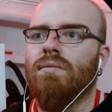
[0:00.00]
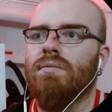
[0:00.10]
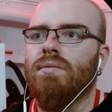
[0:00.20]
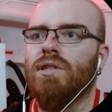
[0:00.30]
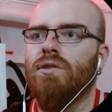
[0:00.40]

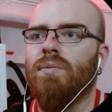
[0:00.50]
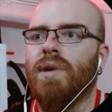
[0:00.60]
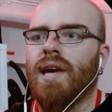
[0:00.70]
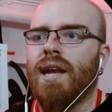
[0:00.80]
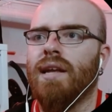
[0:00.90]
No, she
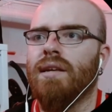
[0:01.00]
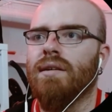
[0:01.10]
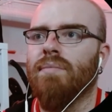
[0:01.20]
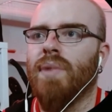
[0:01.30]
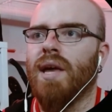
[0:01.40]
will be
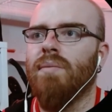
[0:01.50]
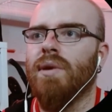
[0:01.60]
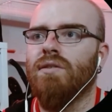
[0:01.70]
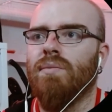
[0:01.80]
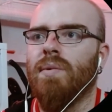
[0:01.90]
carrying a
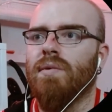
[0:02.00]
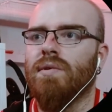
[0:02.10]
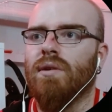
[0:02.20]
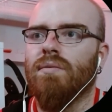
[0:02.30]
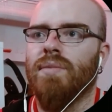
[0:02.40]
baby. She will
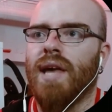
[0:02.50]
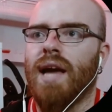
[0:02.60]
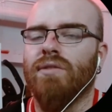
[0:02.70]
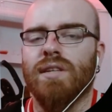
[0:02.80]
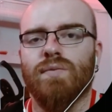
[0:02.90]

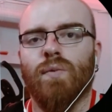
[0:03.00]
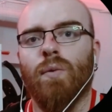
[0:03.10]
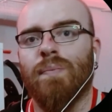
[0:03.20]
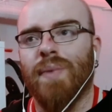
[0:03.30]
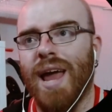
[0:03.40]
be acting this
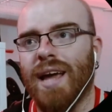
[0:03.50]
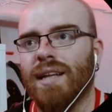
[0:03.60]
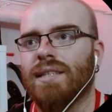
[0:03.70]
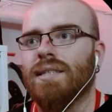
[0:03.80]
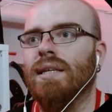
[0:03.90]
world
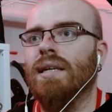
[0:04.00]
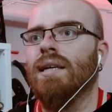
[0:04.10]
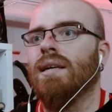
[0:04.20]
pregnant.